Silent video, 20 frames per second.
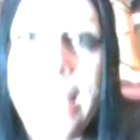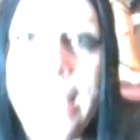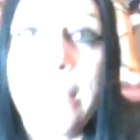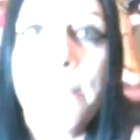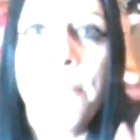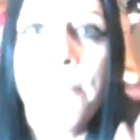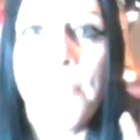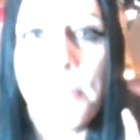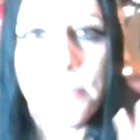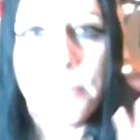
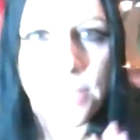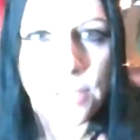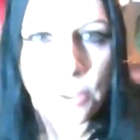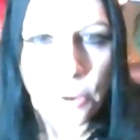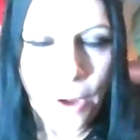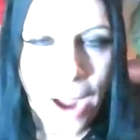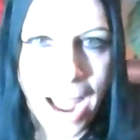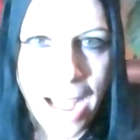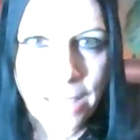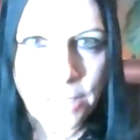them from
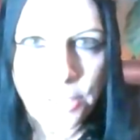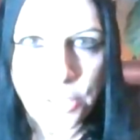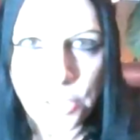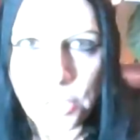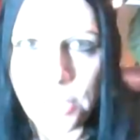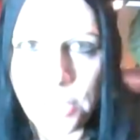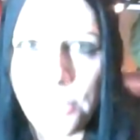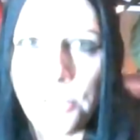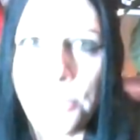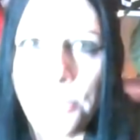
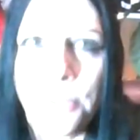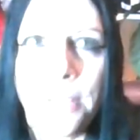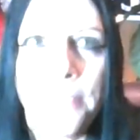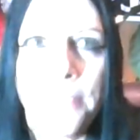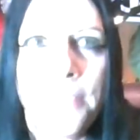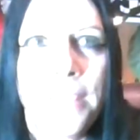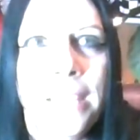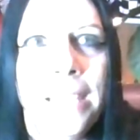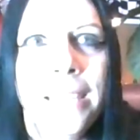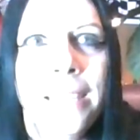scratch sort of
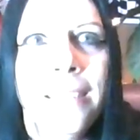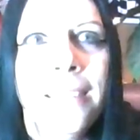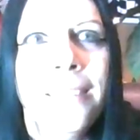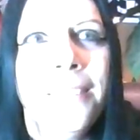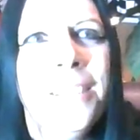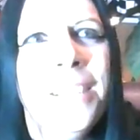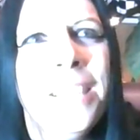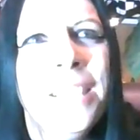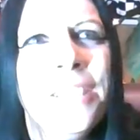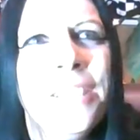thing. Are
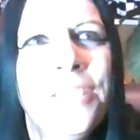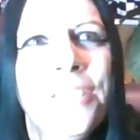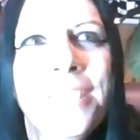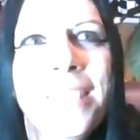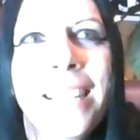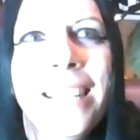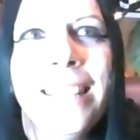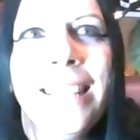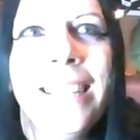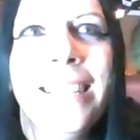you going to turn
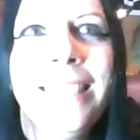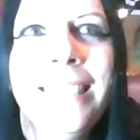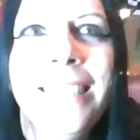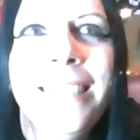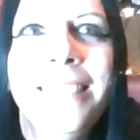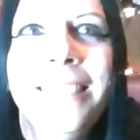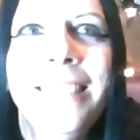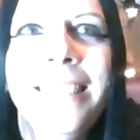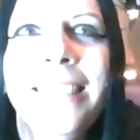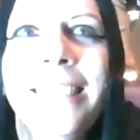that light
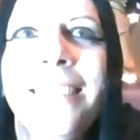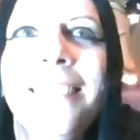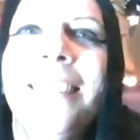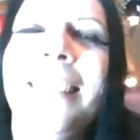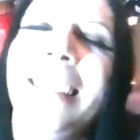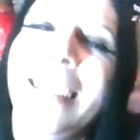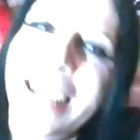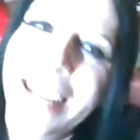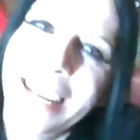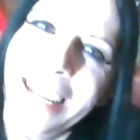down in there? Yeah.
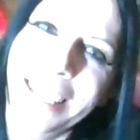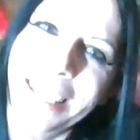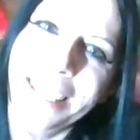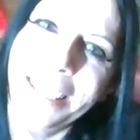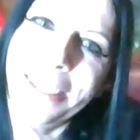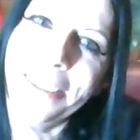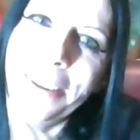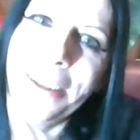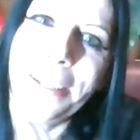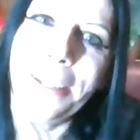Thank
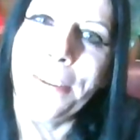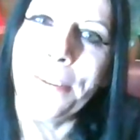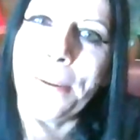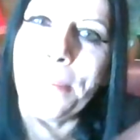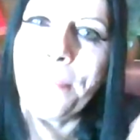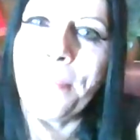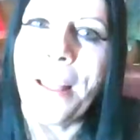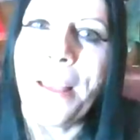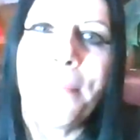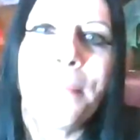you. I
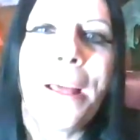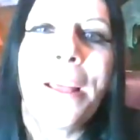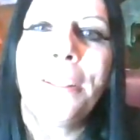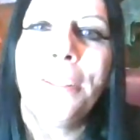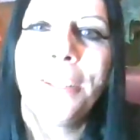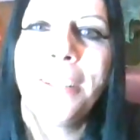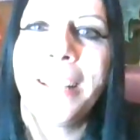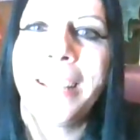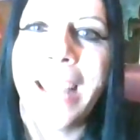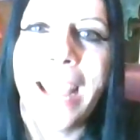know I
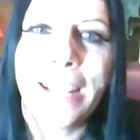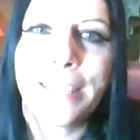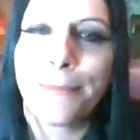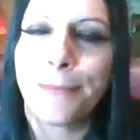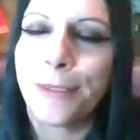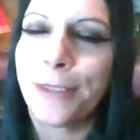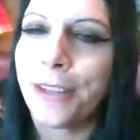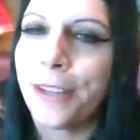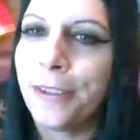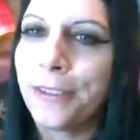look like
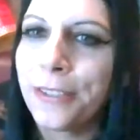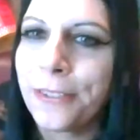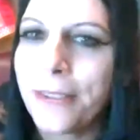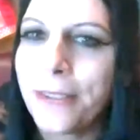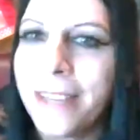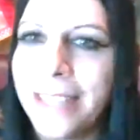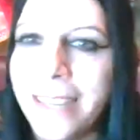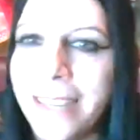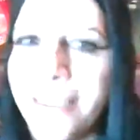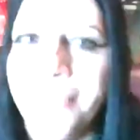Casper the Ghost
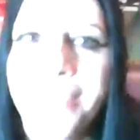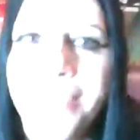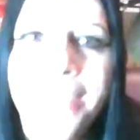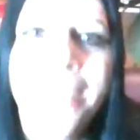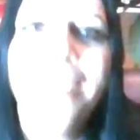right now.